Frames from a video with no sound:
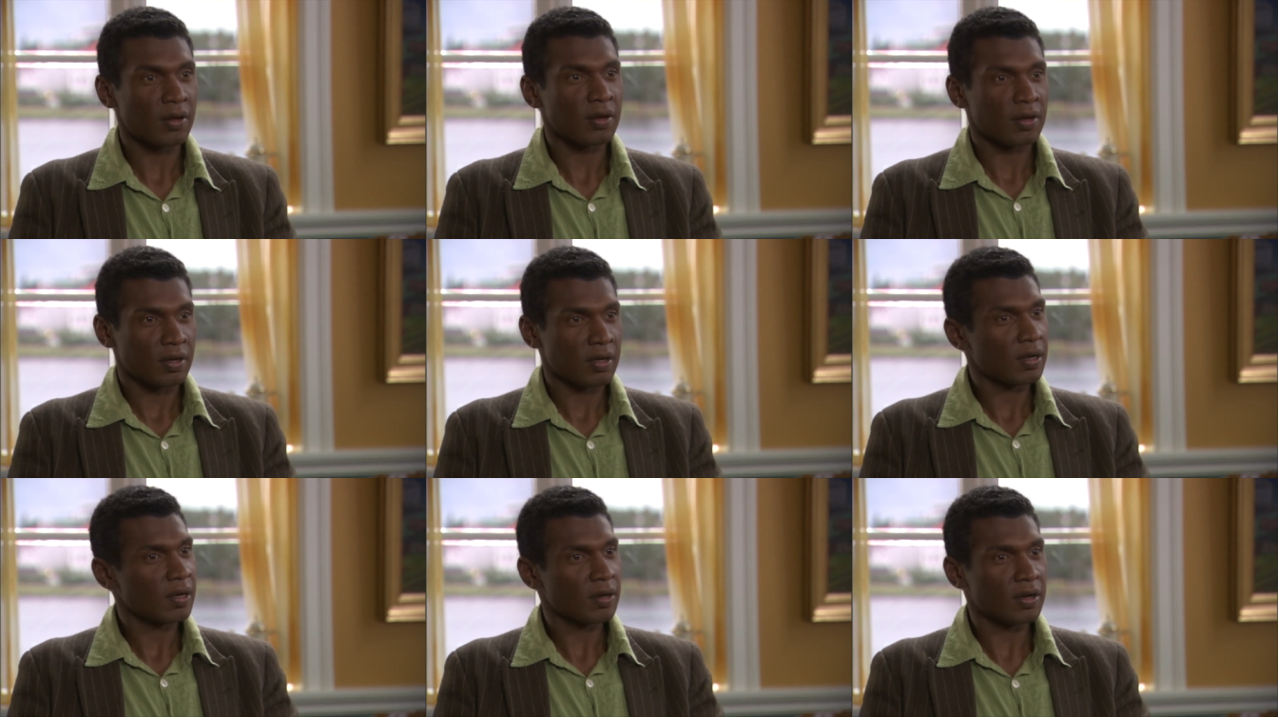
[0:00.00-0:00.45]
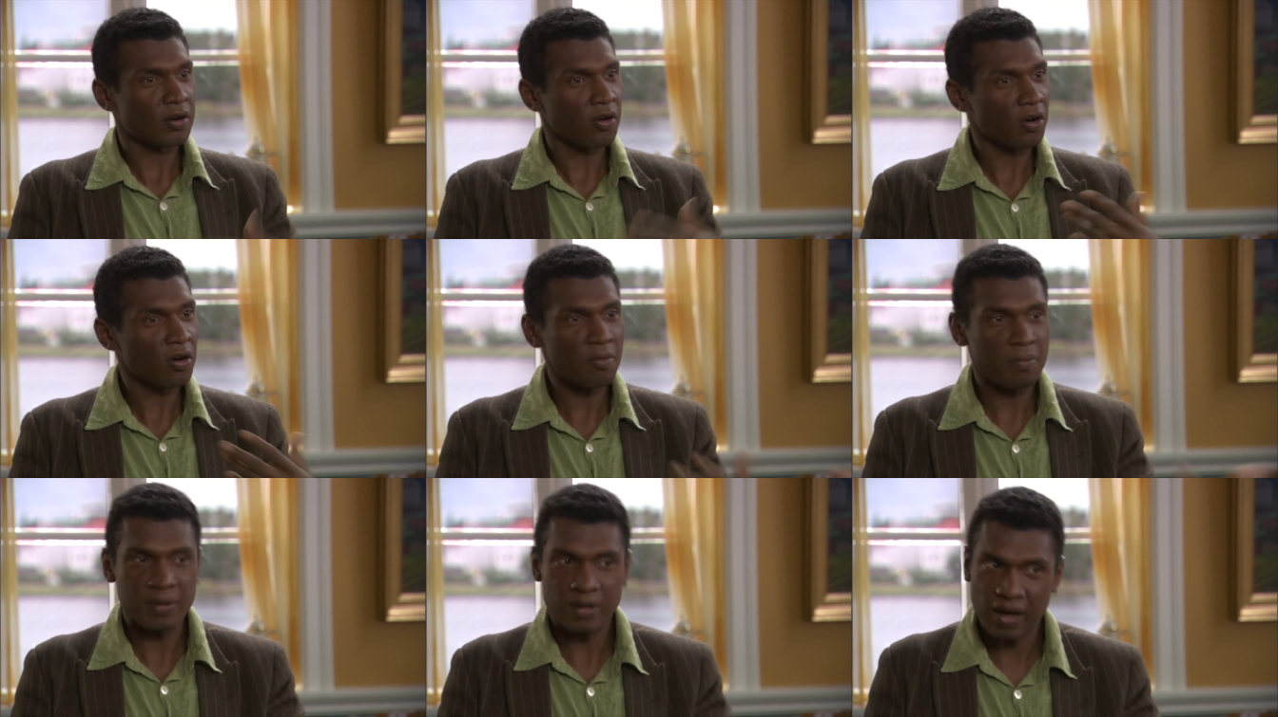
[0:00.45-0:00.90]
beyond what
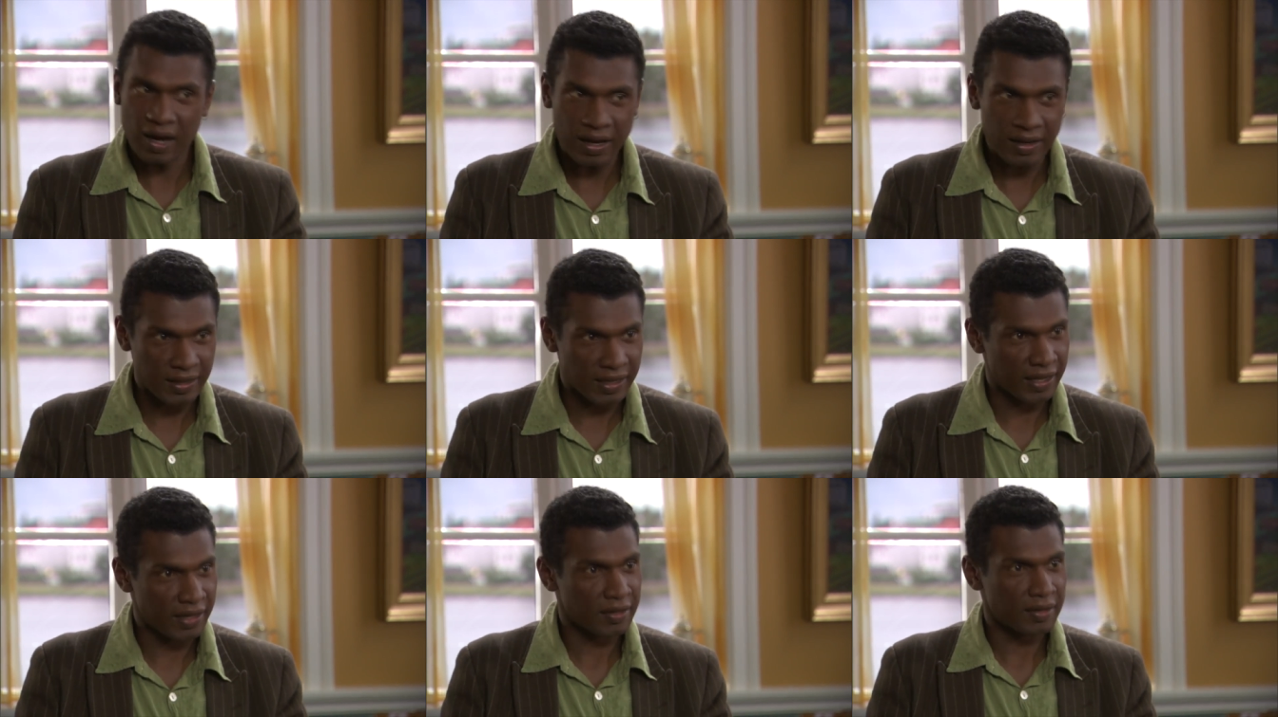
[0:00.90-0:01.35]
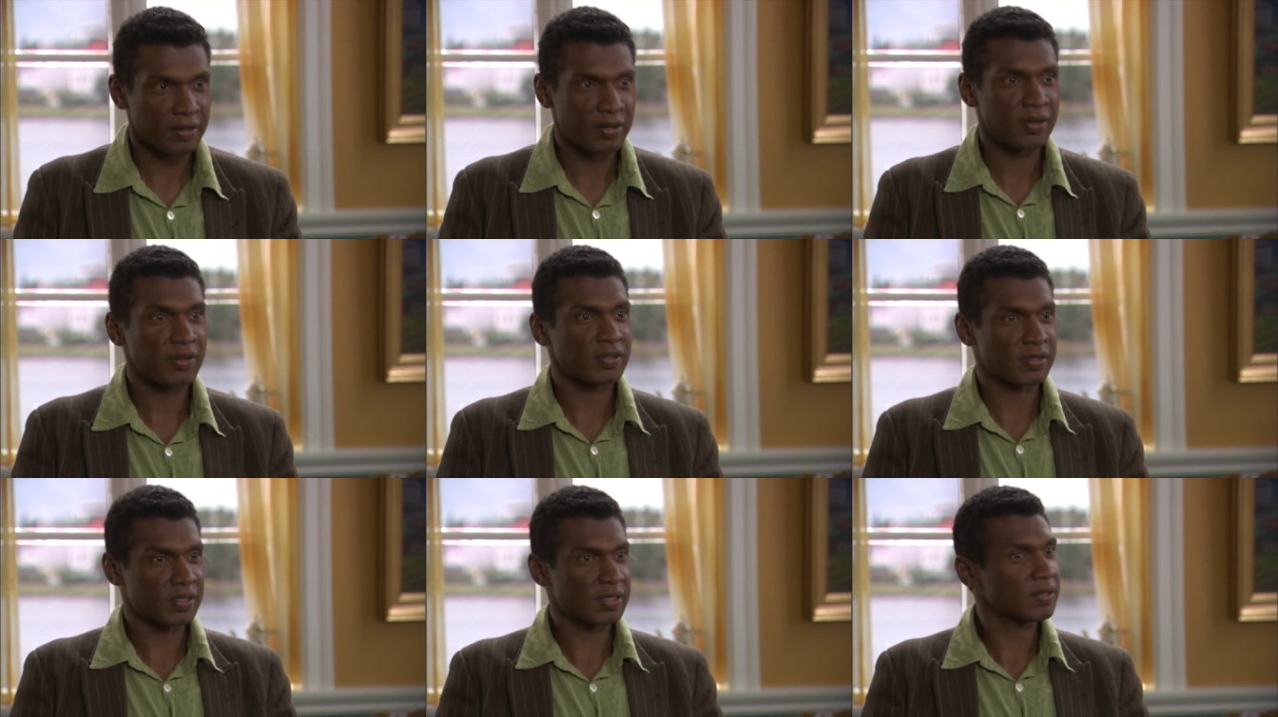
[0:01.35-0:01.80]
going you've beyond practiced.
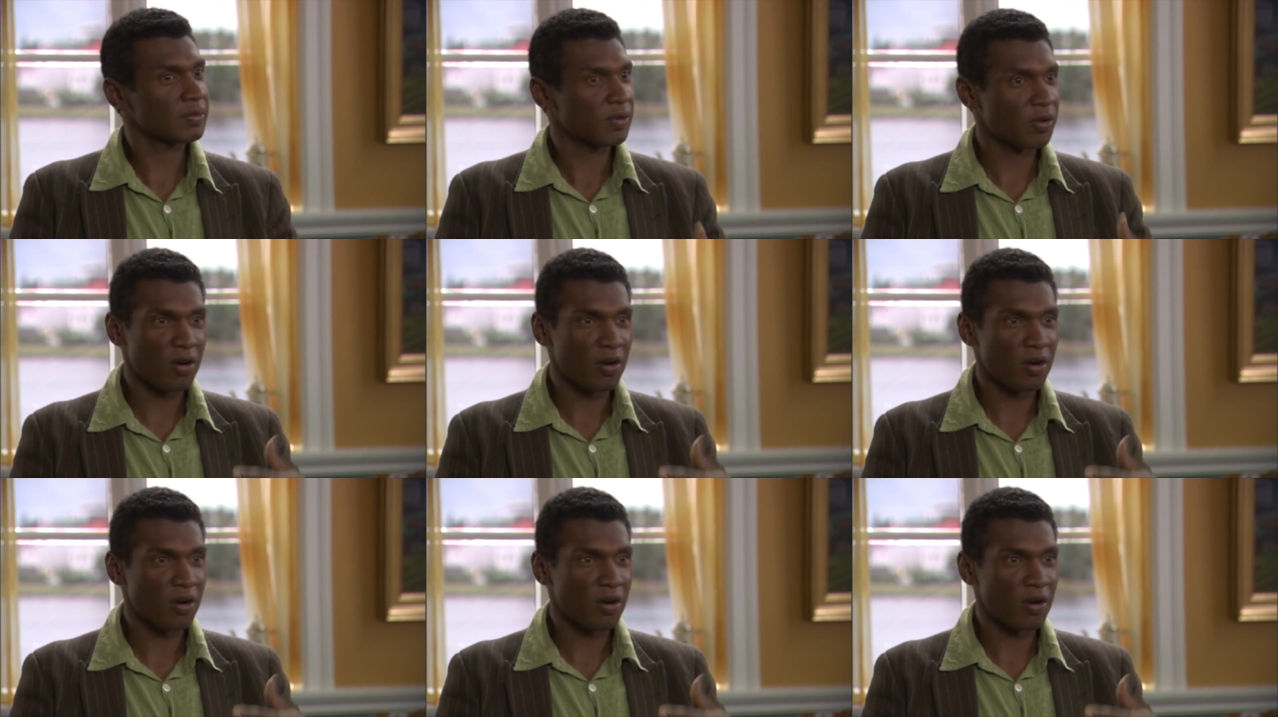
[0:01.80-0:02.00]
That.